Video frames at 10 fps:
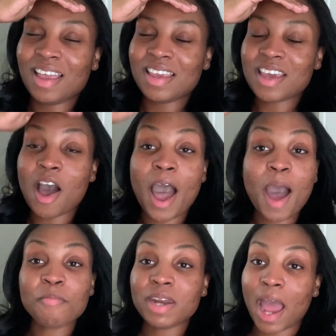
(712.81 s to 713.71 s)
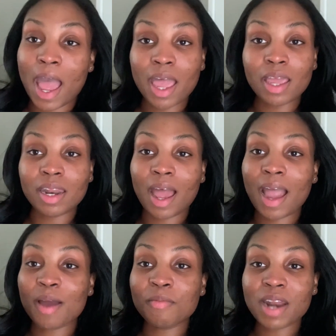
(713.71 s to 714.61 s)
y'all, I'm not,
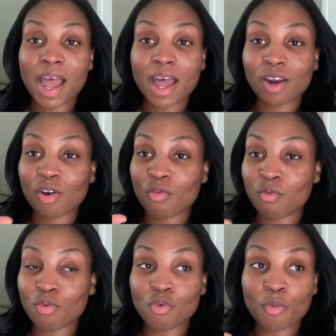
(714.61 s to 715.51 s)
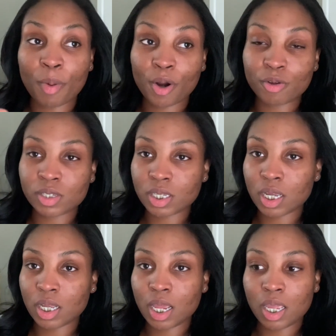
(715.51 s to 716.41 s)
I am not a rude person
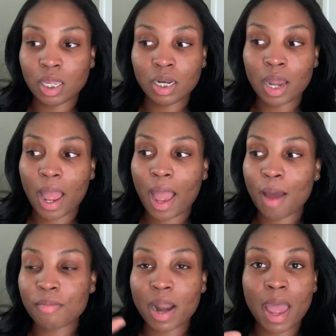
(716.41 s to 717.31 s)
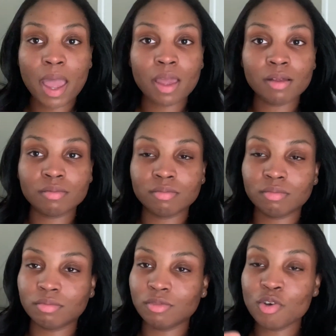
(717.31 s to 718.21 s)
and I'm not,
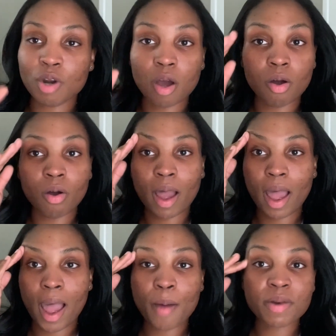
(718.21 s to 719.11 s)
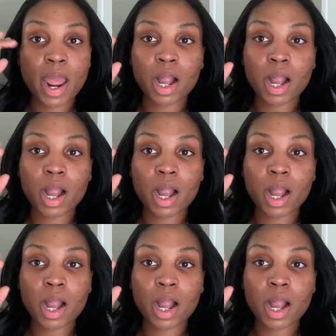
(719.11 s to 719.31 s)
you know, I'm not